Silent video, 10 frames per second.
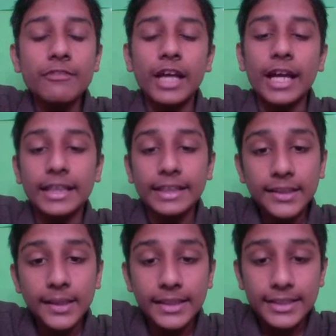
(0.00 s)

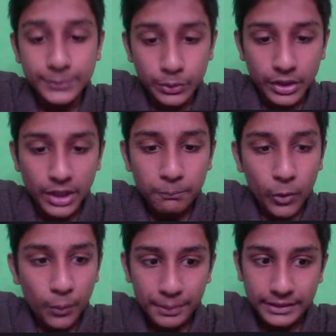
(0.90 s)
idea is to rip
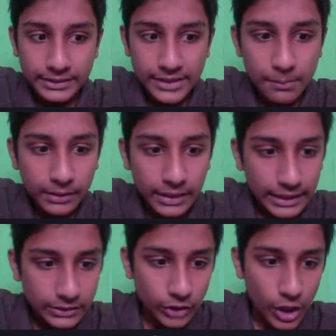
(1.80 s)
open some
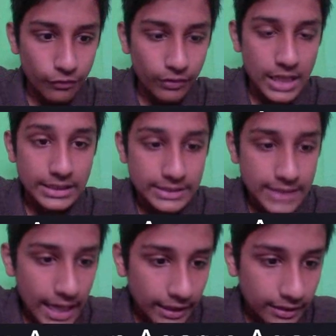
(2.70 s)
lines of
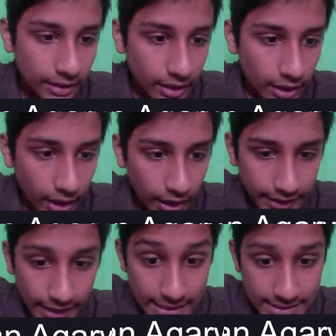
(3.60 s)
attack
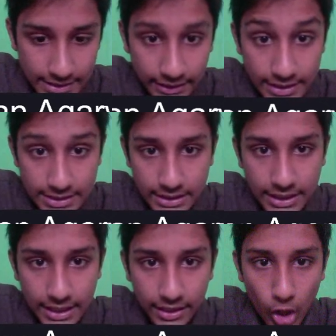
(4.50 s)
against this
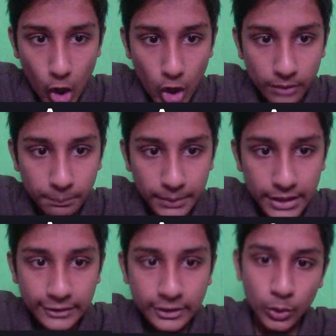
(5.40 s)
king on
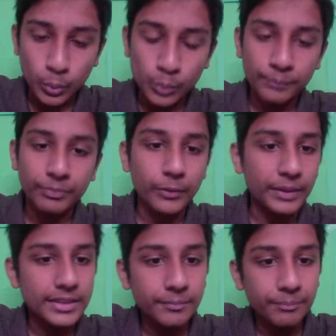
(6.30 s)
b2,
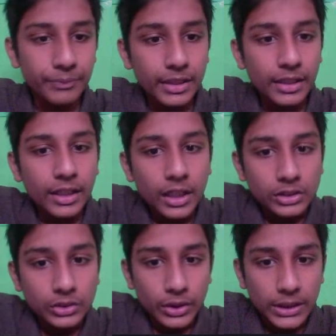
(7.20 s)
right?
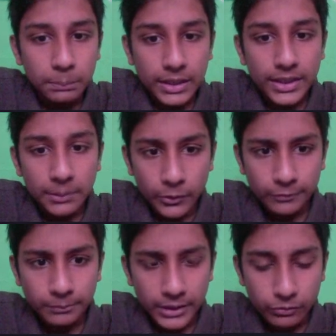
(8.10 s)
So he played the
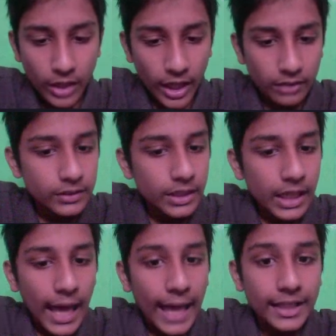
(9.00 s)
move b5.
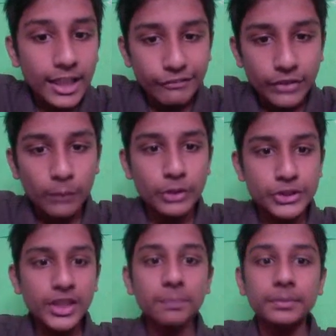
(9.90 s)
And if you are
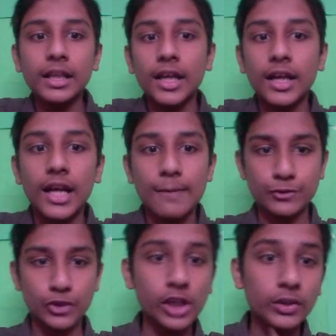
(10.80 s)
watching up till here, I'm
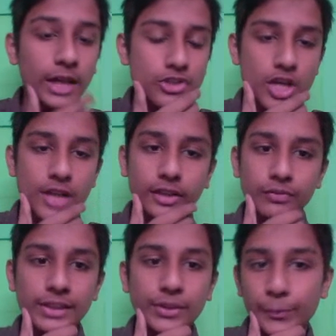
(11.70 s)
sure you are enjoying this
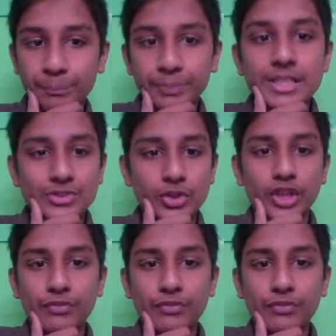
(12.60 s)
video. So if